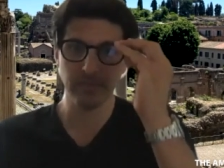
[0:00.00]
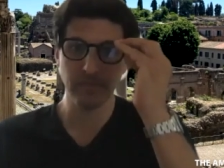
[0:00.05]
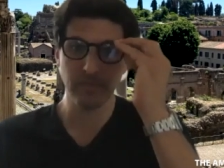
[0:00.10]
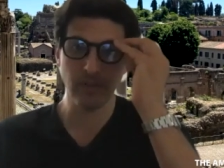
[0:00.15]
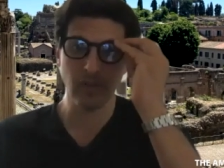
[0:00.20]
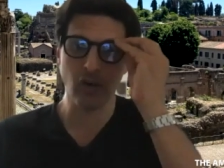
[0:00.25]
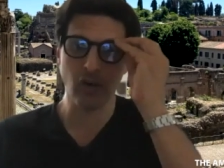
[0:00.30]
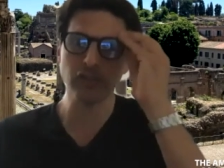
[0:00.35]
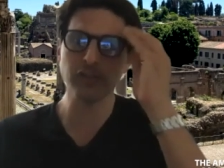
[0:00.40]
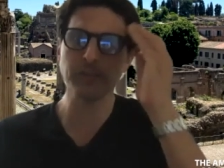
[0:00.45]

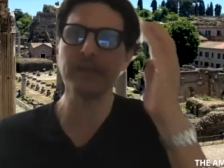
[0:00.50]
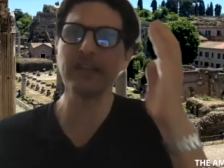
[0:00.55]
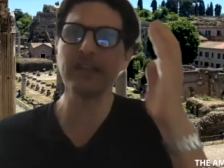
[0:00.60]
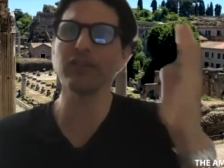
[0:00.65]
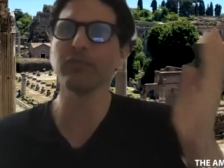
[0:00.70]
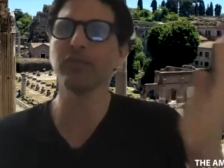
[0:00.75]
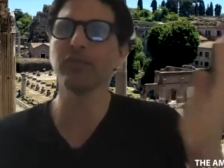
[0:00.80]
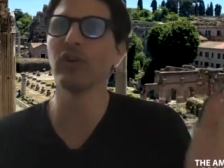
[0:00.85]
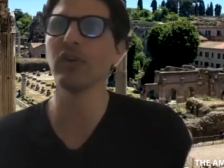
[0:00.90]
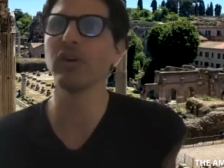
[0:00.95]
Ultimately,
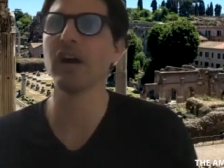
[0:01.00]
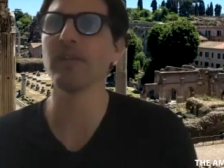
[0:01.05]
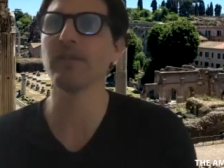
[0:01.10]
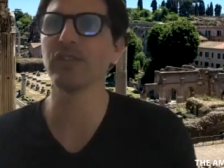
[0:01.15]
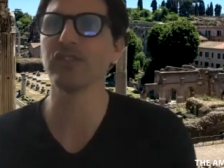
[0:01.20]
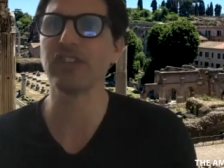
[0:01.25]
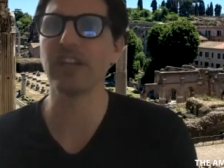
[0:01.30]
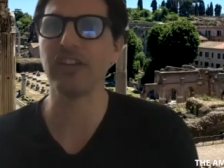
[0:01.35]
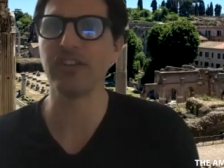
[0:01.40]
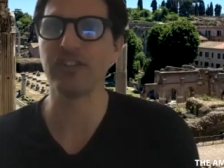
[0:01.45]
the real
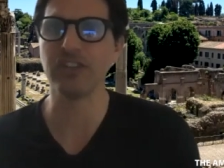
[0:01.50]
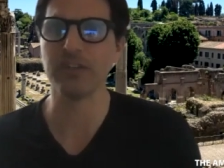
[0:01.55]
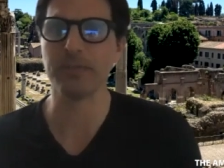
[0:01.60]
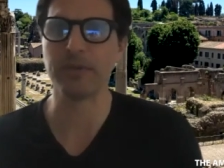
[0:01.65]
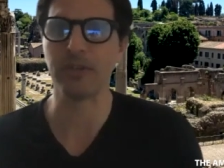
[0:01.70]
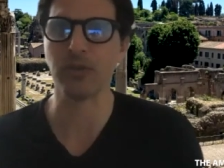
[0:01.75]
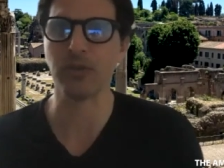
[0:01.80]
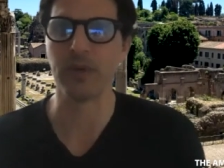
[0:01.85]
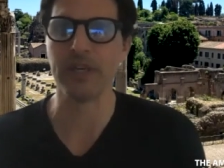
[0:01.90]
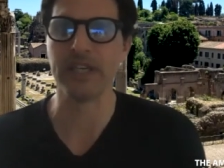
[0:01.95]
conversation is
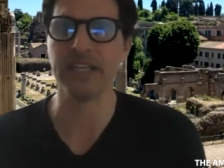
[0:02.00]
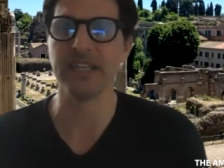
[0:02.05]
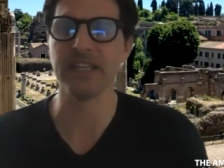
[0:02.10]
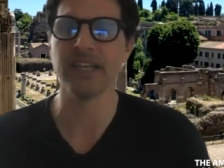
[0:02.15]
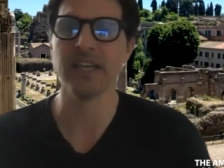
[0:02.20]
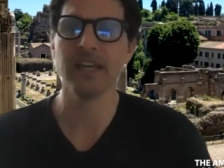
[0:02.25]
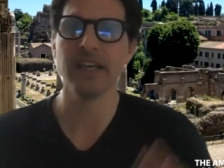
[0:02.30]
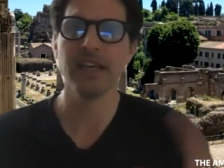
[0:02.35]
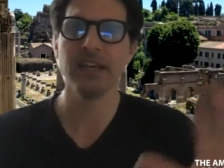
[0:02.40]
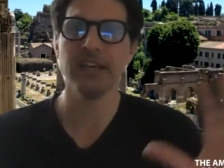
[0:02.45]

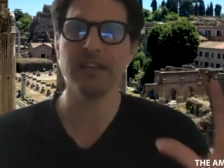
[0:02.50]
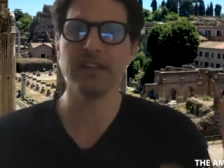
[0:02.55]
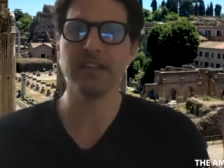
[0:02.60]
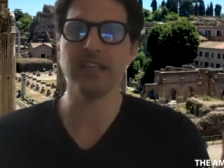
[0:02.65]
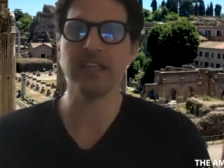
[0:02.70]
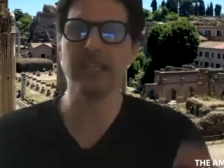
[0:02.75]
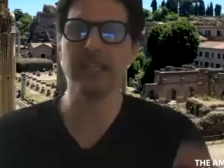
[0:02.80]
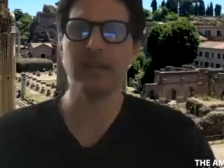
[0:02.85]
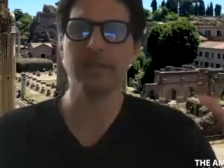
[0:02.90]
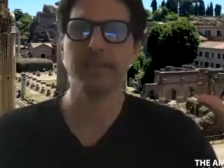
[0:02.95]
between
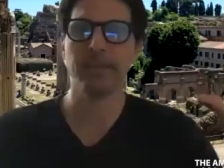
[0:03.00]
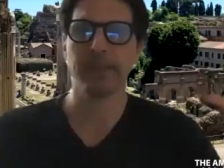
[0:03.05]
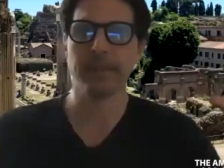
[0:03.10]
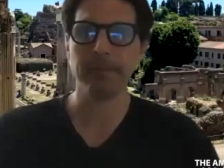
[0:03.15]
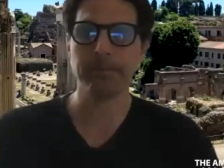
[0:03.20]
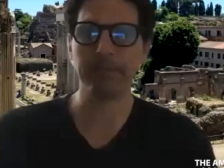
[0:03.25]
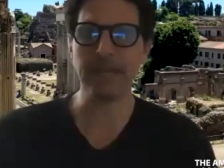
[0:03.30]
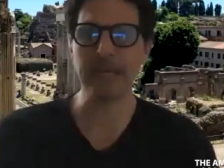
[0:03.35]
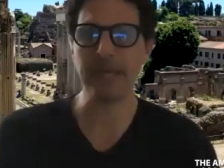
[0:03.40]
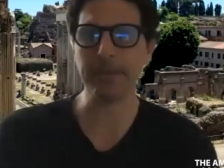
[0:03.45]
the
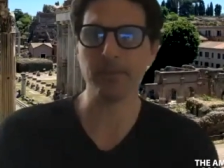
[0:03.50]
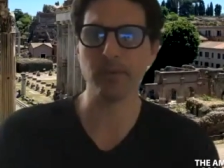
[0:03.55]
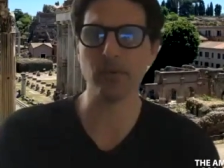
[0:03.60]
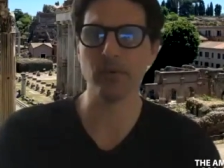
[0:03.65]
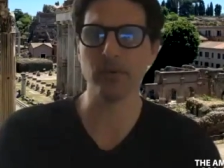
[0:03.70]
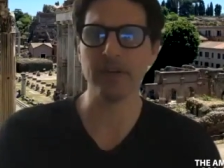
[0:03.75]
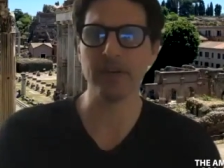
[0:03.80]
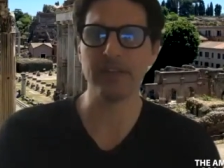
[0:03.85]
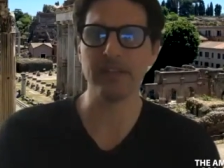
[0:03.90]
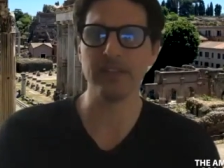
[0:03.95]

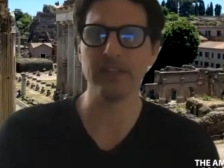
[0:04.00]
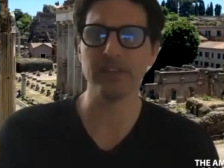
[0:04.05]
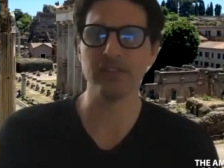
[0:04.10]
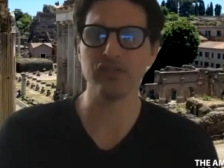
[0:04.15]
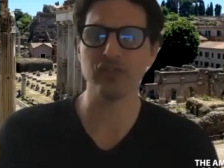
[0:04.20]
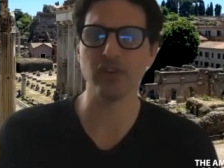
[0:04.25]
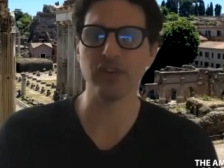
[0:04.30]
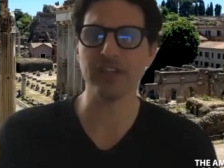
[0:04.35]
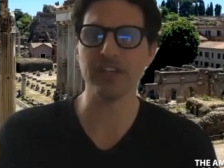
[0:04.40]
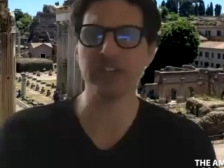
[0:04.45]
people in the
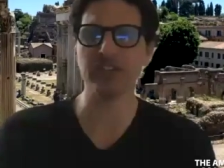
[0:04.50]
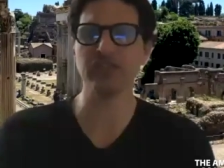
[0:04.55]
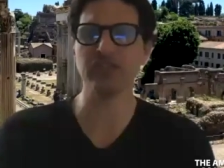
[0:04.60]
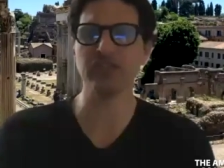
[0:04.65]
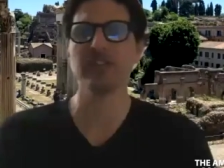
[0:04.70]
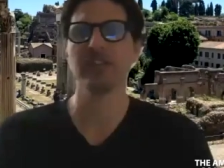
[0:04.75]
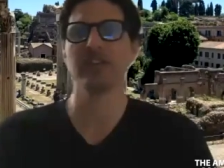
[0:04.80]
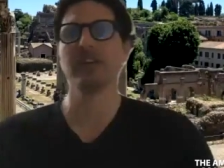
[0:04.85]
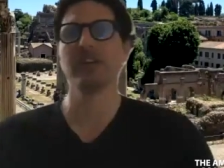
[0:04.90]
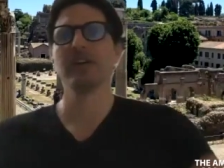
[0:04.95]

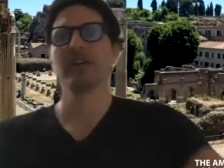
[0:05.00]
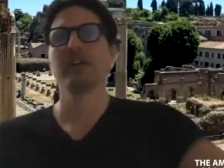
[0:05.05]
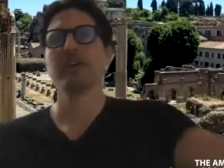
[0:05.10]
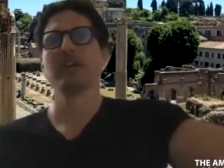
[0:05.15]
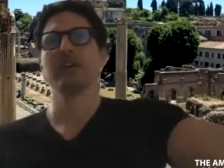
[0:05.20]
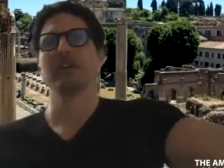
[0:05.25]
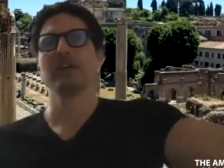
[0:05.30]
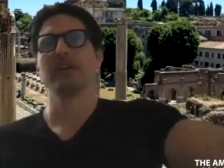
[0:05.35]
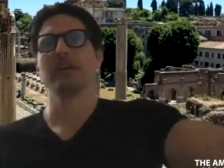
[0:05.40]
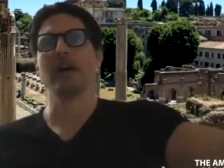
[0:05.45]
circus
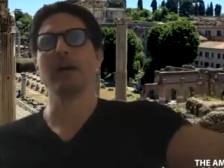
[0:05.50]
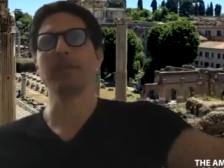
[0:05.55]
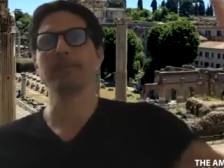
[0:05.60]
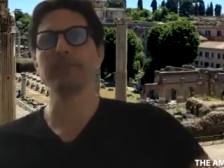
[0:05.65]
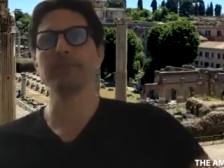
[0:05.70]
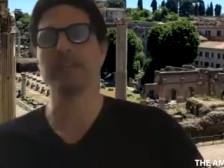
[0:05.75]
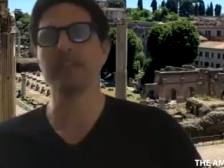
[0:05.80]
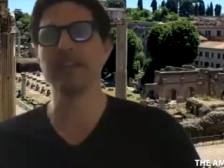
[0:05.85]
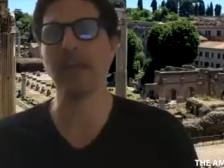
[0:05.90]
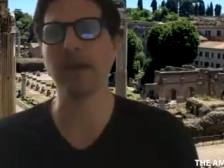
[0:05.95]
up
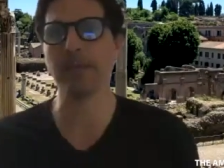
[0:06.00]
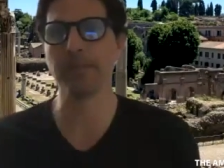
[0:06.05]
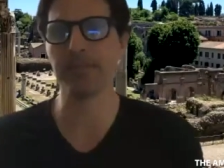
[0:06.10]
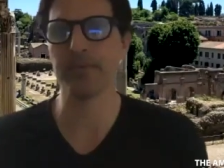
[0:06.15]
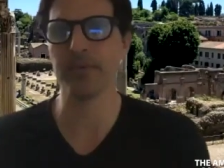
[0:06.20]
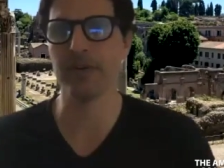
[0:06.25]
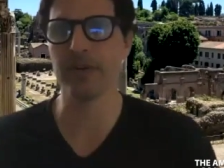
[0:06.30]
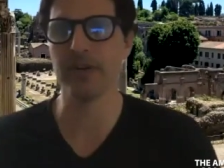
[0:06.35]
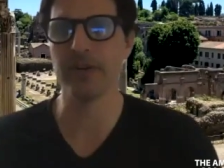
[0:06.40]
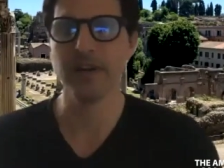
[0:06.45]
to the
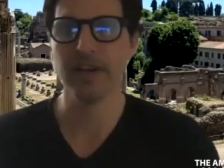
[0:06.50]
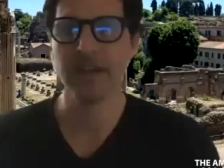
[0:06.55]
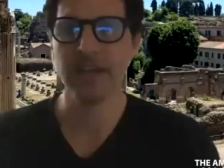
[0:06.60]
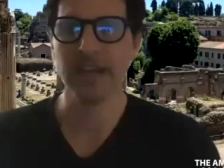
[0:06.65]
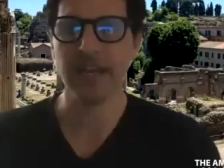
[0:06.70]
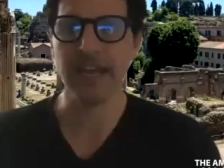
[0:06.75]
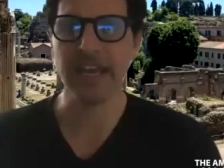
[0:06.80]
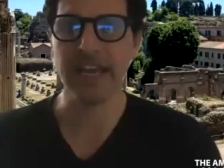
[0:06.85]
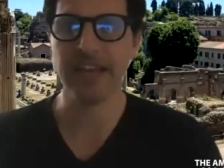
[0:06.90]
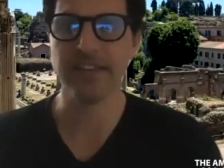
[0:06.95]
emperor
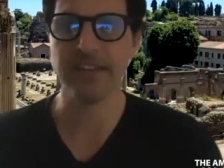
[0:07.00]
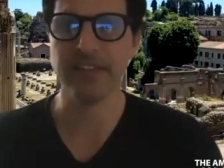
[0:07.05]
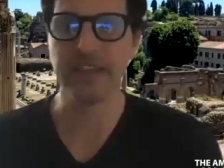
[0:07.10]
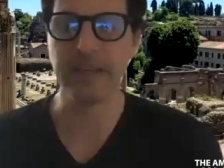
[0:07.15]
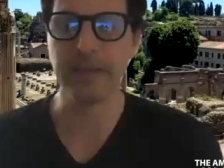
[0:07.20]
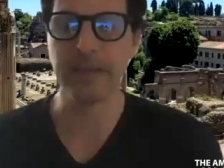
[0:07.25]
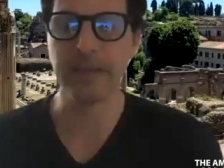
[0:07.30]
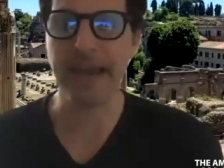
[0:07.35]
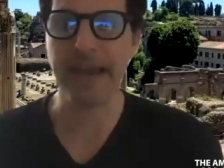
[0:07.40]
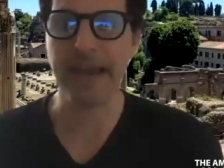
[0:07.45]
and
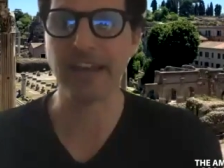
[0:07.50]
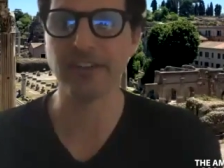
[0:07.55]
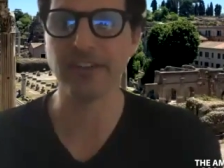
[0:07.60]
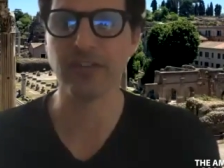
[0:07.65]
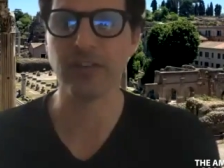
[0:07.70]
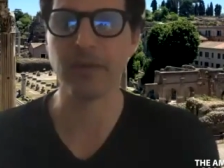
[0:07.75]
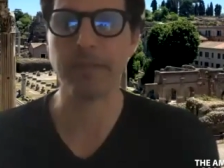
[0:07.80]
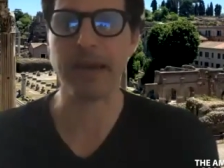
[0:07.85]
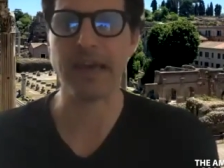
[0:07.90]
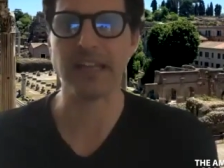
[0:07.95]
the palace
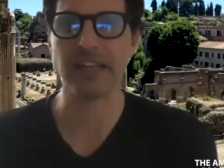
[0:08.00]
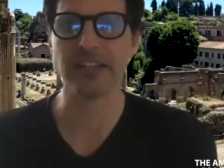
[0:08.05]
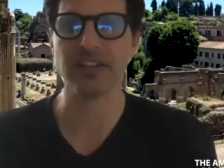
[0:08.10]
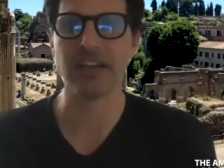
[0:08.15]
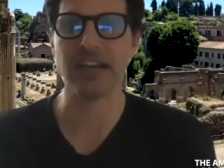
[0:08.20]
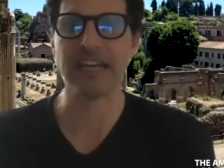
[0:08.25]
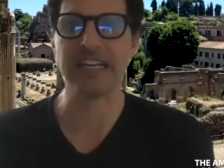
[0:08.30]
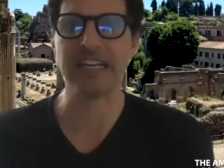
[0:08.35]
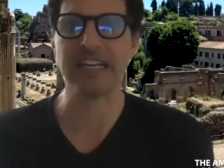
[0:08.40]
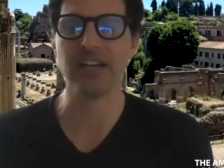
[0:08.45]
on the
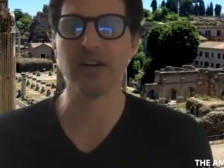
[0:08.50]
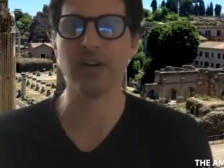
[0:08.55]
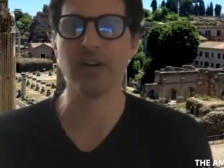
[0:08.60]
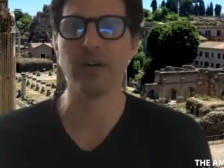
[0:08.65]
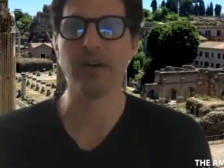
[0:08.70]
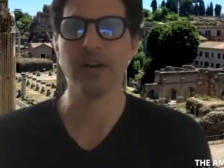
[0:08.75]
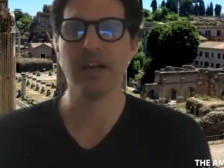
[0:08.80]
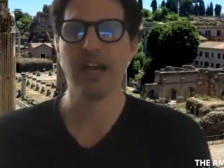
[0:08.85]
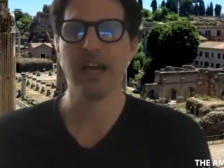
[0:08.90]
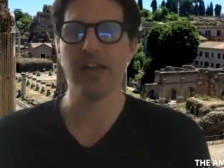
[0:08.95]
Palatine Hill.